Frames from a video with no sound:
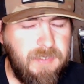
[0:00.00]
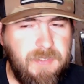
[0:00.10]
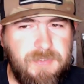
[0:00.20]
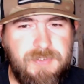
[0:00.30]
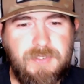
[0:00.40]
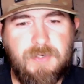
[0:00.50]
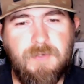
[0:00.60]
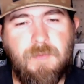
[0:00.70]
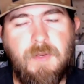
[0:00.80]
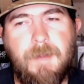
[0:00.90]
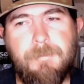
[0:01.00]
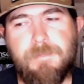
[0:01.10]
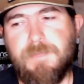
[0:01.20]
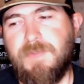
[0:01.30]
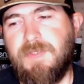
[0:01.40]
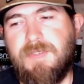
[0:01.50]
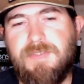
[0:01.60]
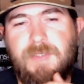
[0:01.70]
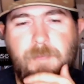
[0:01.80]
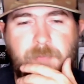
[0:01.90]
Uh, so
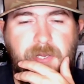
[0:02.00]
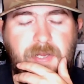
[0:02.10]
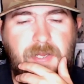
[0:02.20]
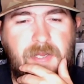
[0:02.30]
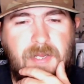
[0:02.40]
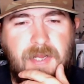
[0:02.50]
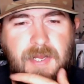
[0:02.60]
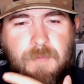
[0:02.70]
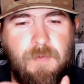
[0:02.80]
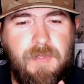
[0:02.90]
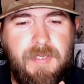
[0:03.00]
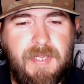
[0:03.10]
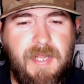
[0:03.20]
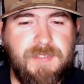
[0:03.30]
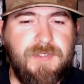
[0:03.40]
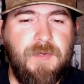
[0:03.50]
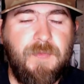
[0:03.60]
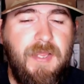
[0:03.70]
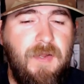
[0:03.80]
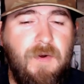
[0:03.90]
something I want to let guys know,
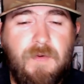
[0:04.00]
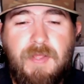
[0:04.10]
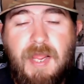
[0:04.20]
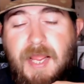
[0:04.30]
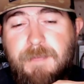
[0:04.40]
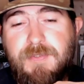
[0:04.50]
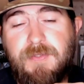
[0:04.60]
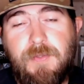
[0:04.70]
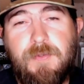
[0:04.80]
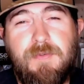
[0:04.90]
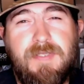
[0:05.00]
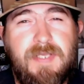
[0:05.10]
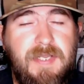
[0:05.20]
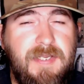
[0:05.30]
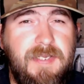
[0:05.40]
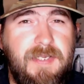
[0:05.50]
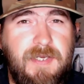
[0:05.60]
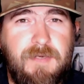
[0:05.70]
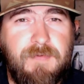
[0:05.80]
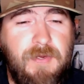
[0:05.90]
they are the absolute king
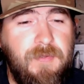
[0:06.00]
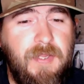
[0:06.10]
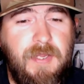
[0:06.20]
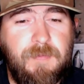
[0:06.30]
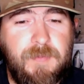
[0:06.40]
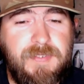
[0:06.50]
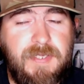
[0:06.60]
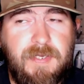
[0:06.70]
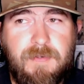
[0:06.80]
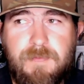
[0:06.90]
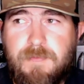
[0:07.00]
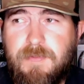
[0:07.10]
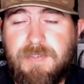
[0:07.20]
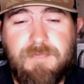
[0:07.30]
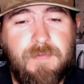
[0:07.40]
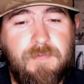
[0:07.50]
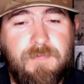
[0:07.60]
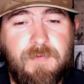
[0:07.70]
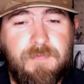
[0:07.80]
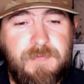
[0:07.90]
of online retail as for,
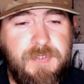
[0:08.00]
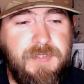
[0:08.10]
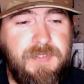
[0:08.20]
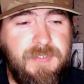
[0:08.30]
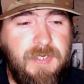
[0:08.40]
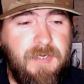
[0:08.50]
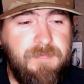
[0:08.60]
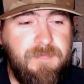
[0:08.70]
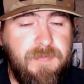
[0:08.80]
for fishing stuff.